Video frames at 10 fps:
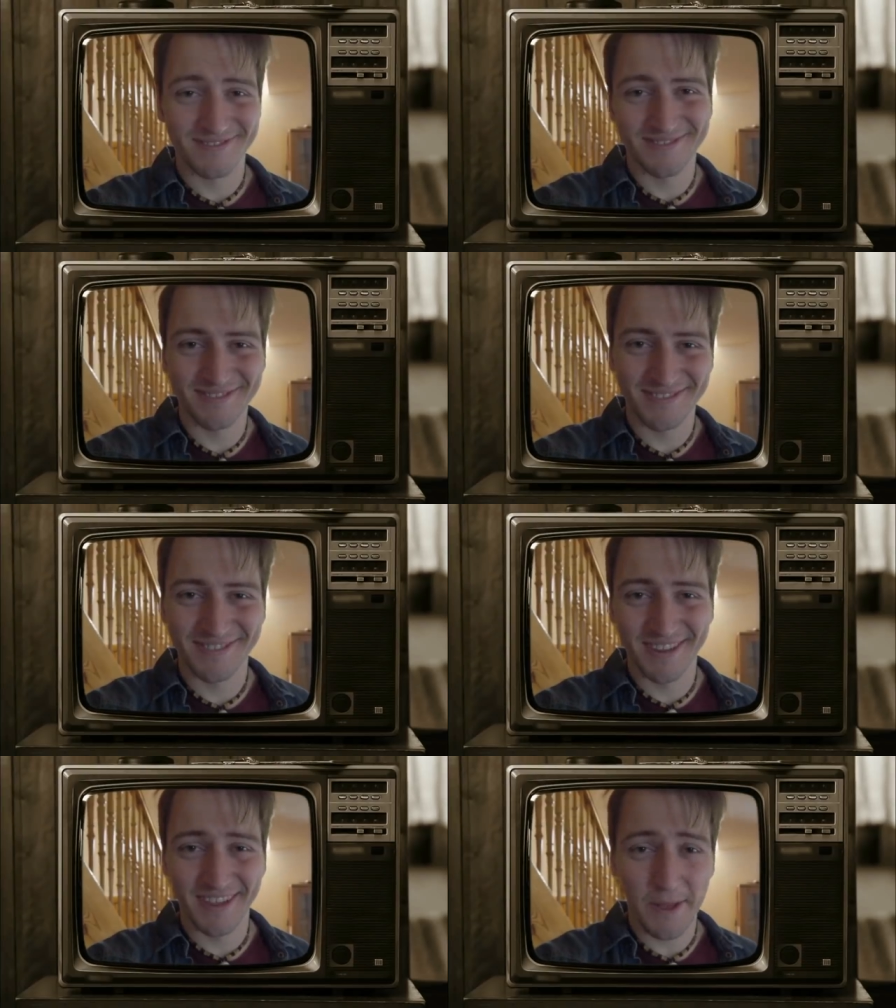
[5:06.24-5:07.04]
Are you ready?
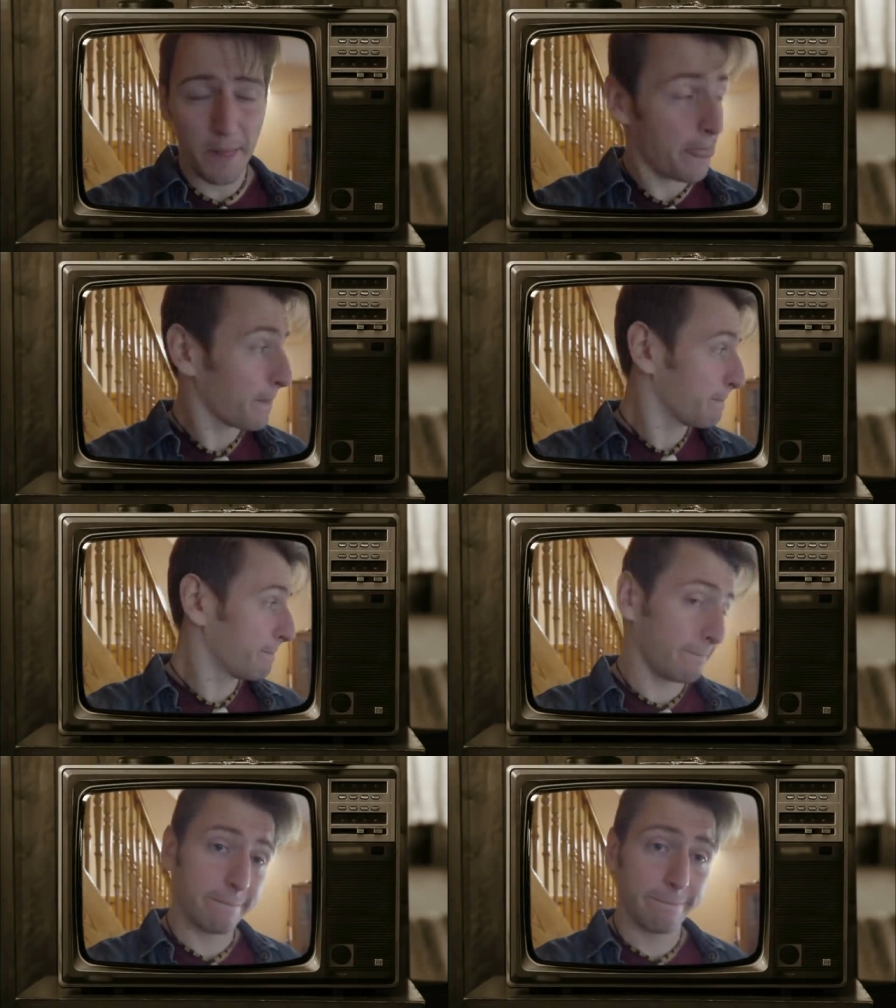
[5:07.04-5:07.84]
I'm
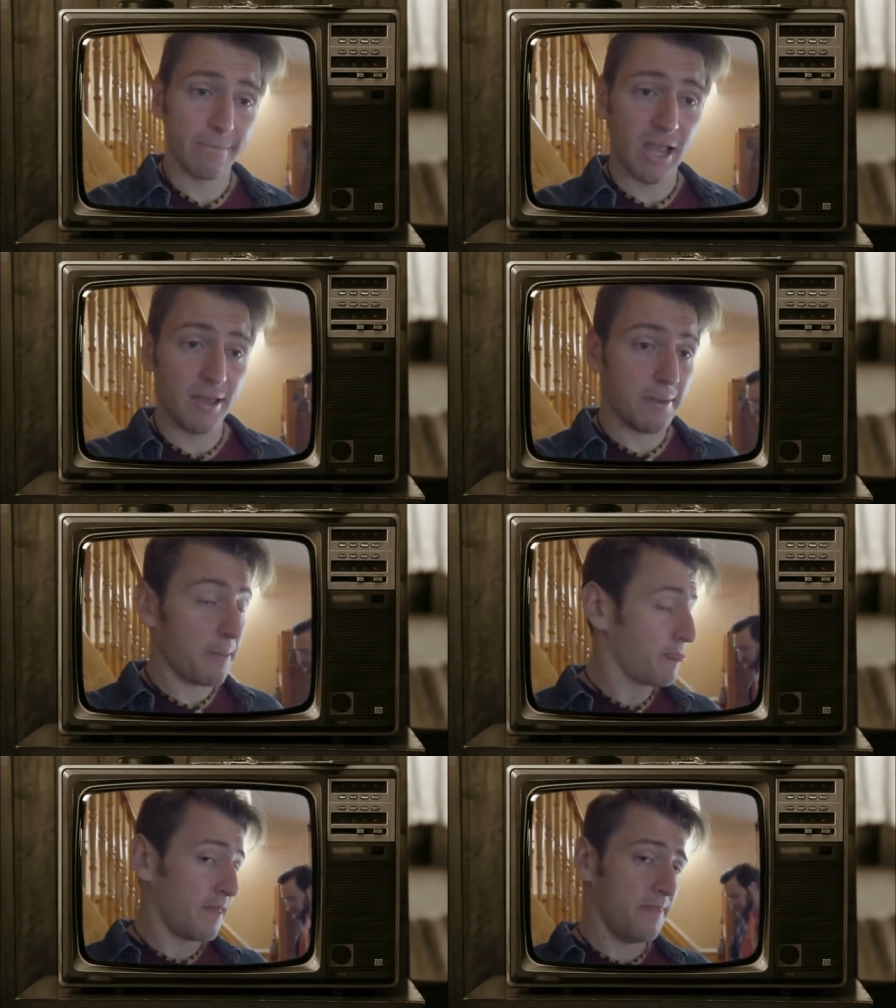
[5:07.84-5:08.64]
ready. Let's go.
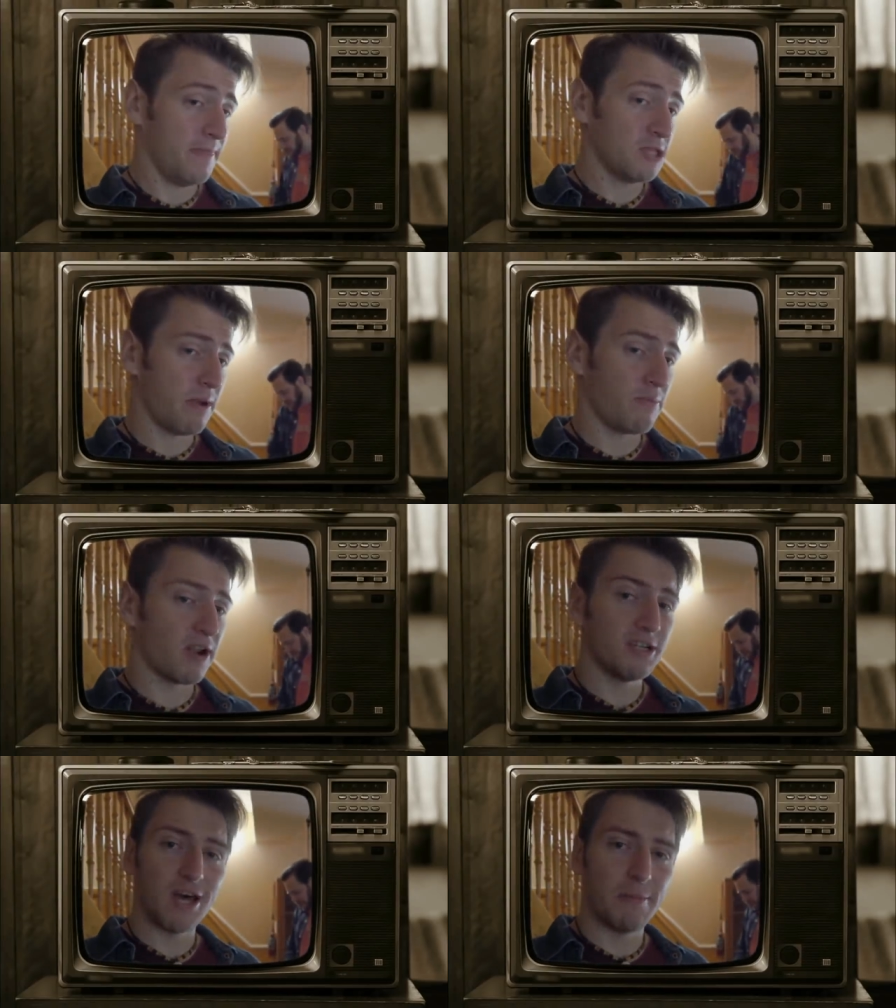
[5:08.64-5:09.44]
That's my brother,
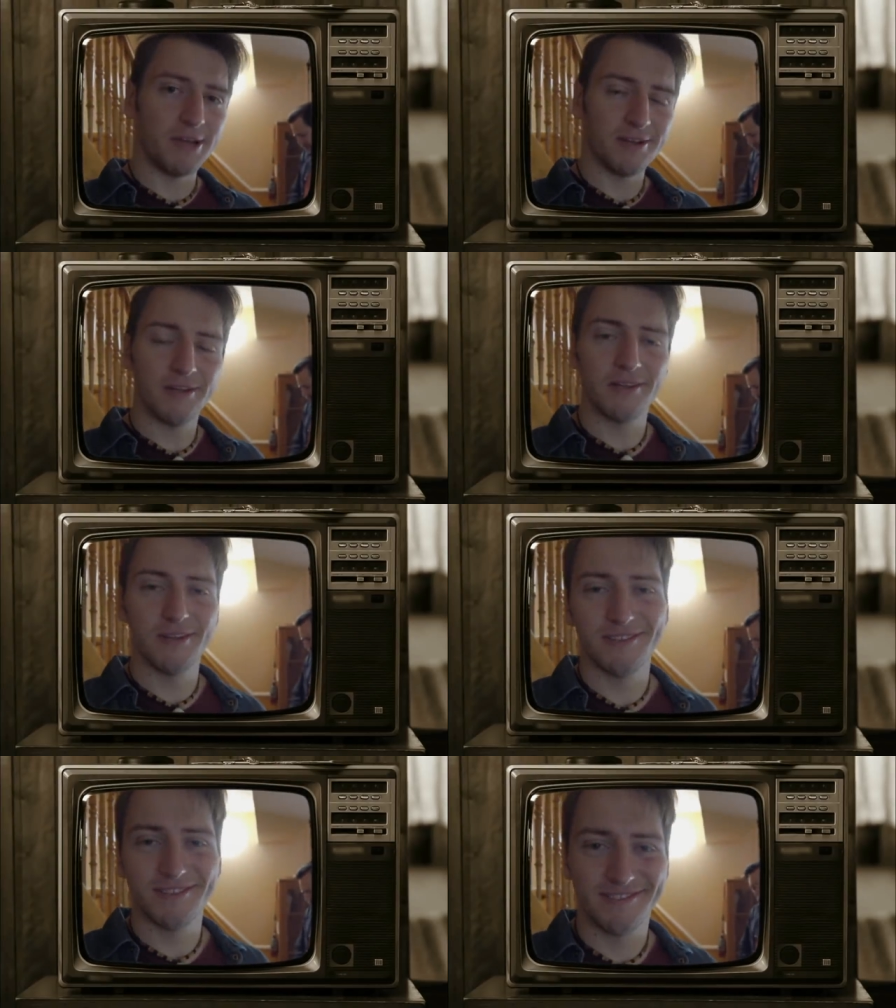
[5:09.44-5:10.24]
Tommy.
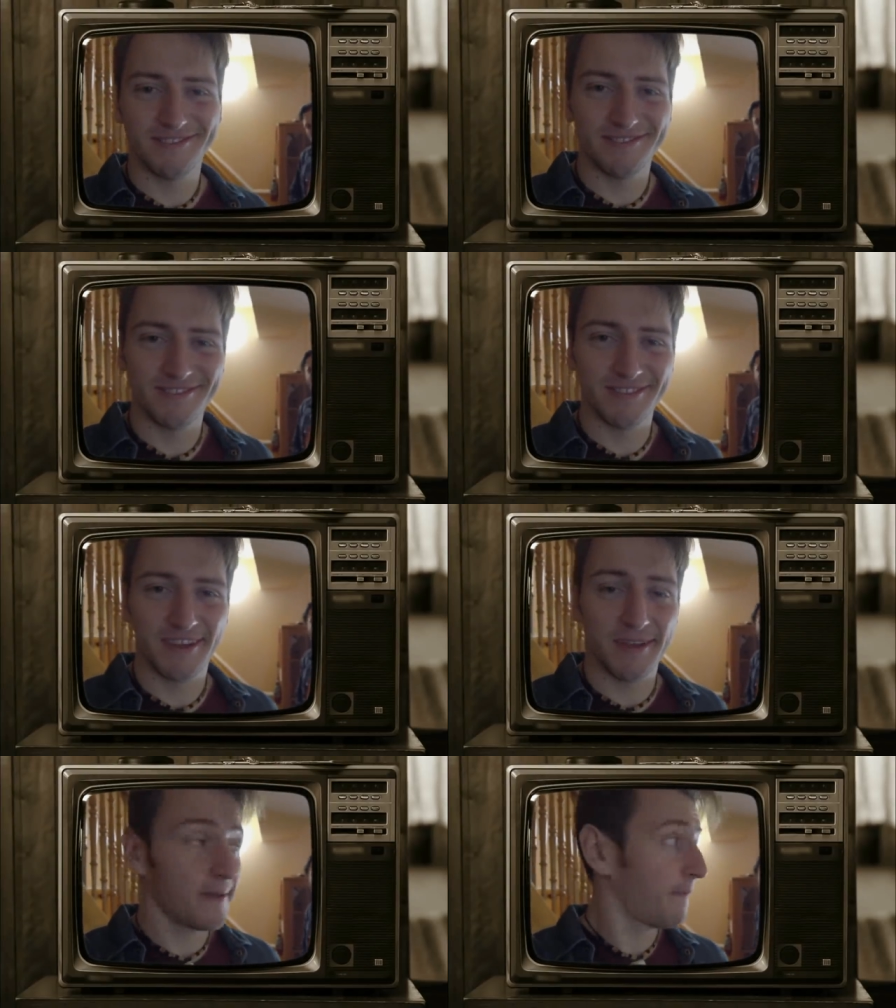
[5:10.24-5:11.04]
Oh, hi,
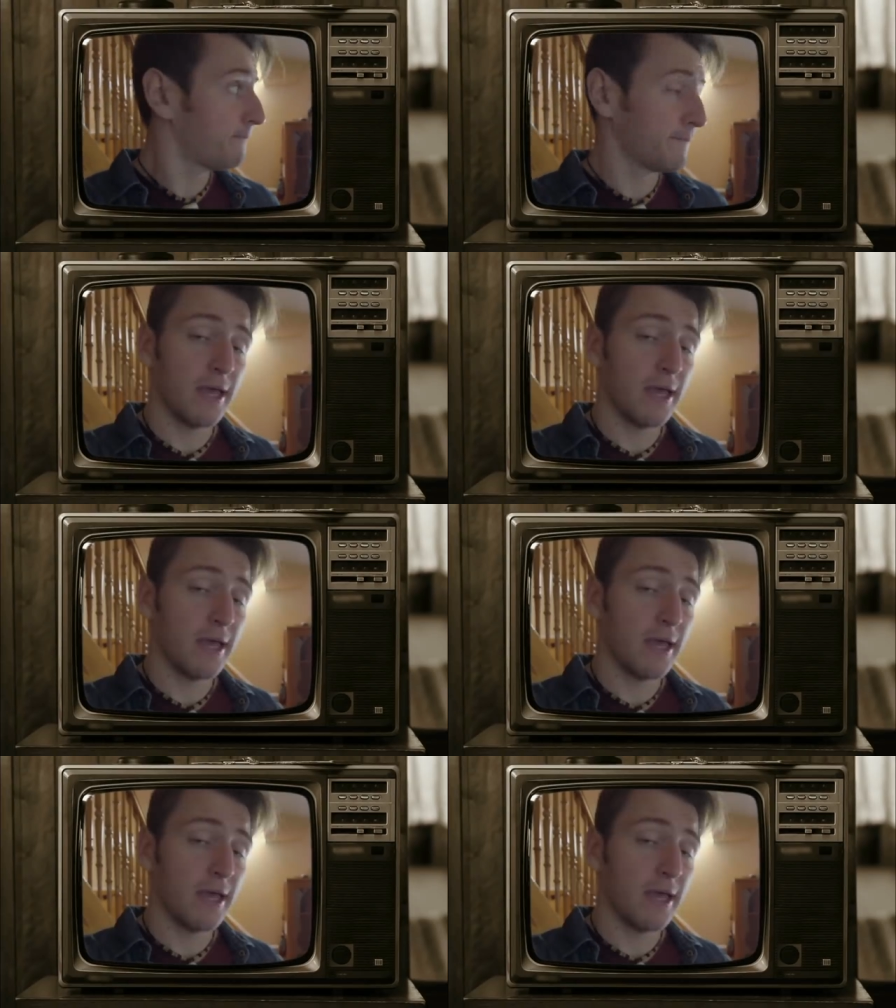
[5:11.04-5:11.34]
Mark.